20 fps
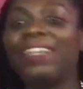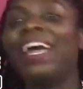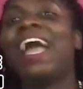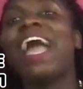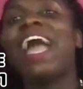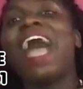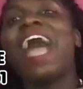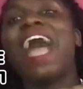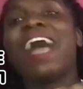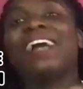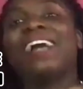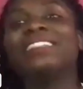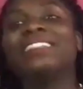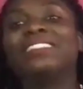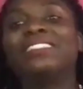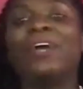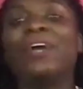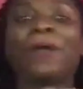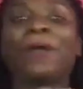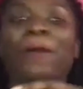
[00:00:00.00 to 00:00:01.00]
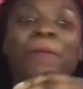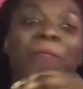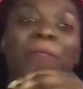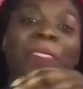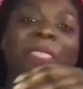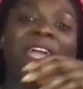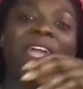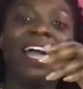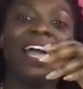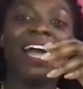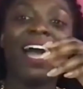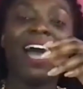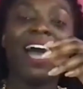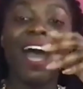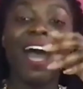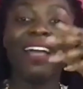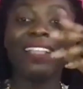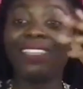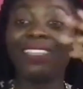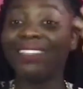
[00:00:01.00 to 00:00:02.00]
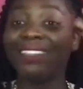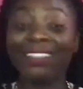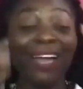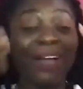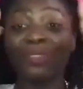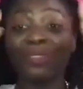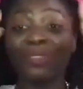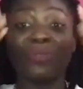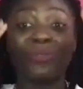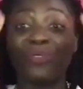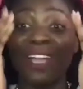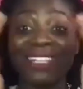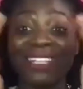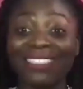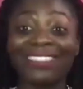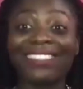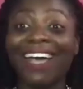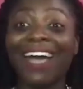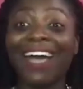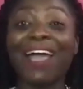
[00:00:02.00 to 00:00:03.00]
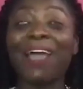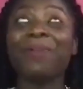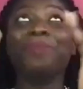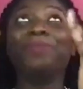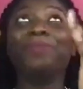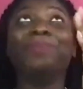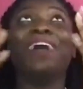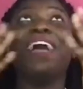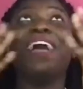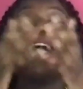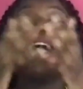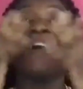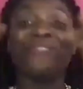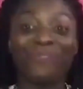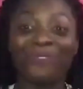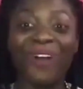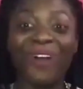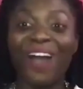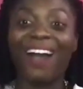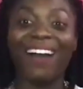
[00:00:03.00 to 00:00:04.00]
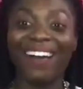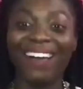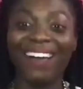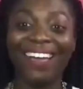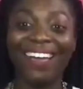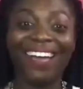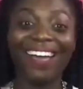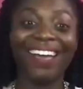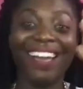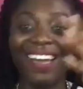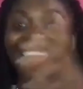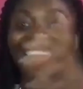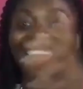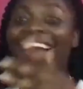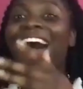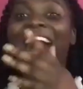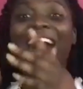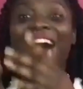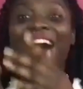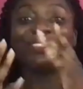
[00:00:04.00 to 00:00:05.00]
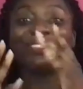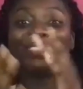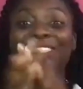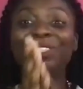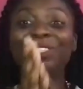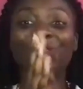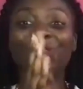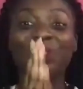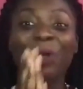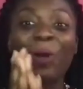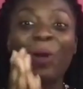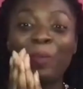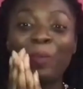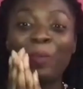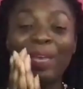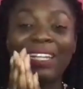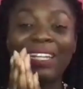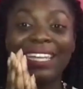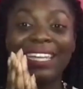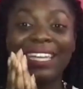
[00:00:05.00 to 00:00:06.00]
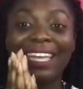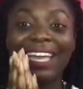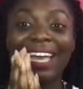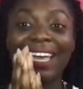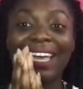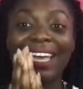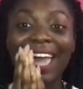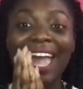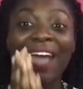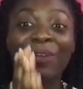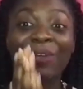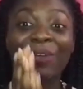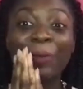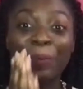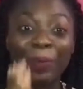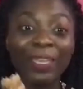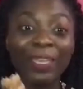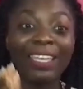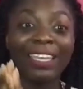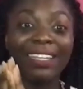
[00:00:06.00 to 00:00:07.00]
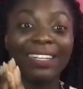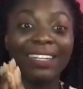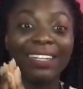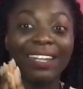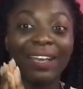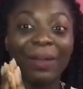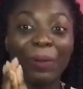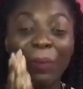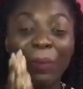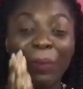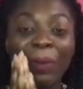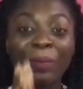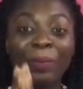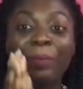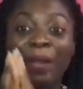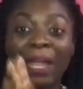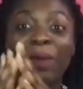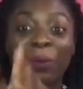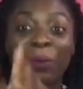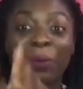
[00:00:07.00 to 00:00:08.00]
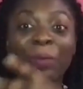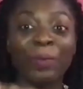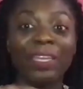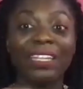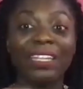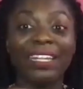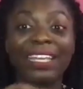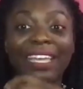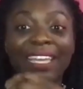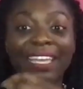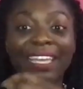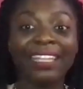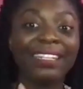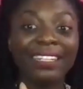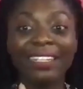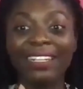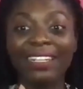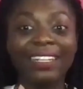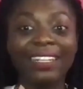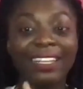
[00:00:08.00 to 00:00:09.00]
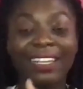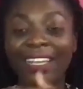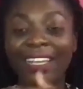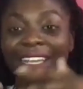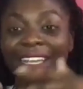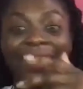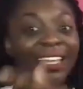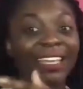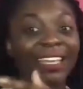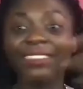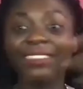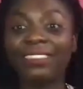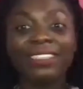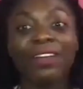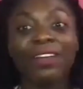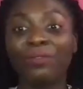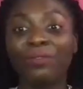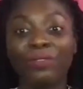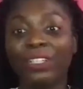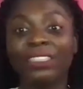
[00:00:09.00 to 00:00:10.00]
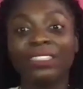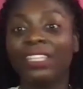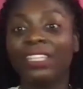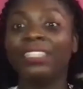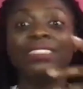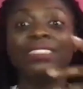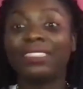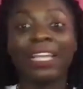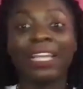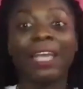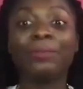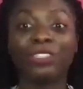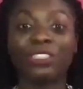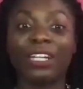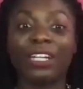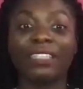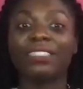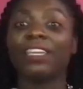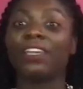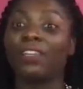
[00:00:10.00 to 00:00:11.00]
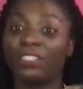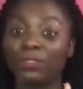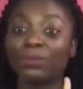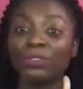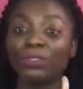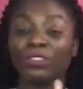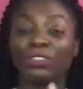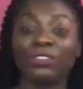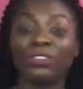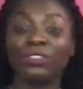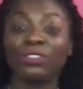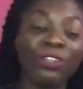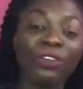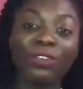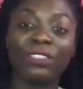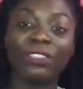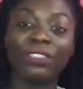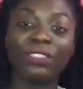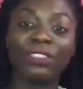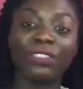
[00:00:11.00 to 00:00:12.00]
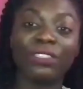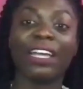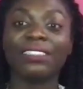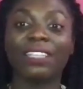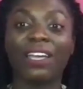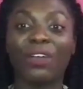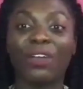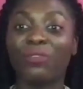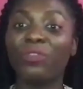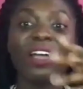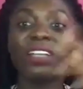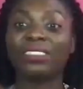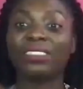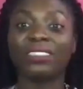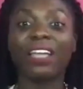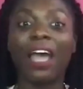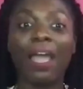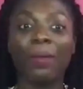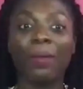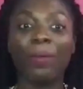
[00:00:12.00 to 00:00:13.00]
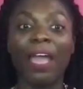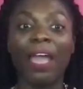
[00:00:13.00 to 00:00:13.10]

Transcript: And that was the first time ever I've seen so many Caribbean women, Black women in research, in STEM, should I say, because it was neuroscience. First time.